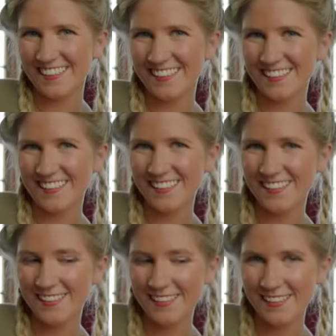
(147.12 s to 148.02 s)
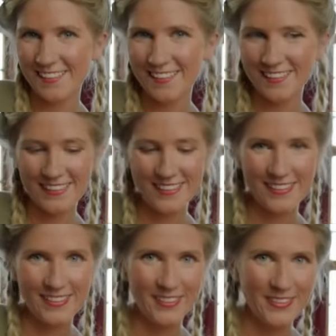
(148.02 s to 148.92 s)

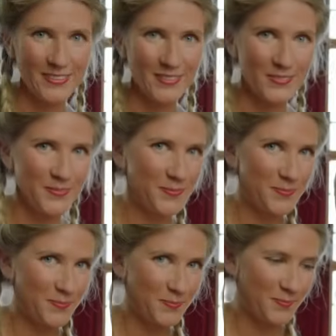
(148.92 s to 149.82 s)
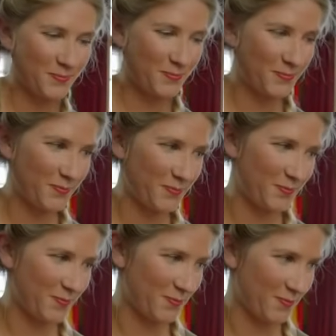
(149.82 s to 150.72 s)

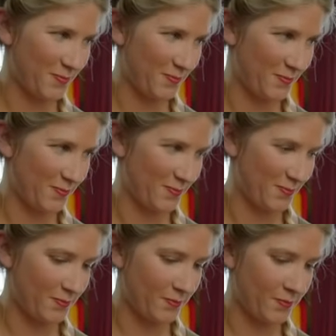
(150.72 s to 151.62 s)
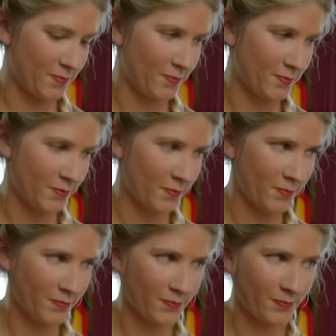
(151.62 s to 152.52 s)

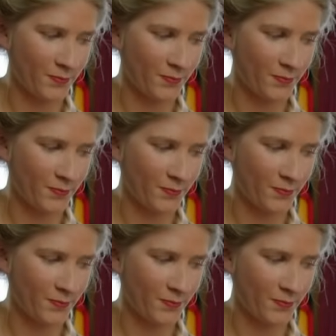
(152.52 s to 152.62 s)
(not speaking)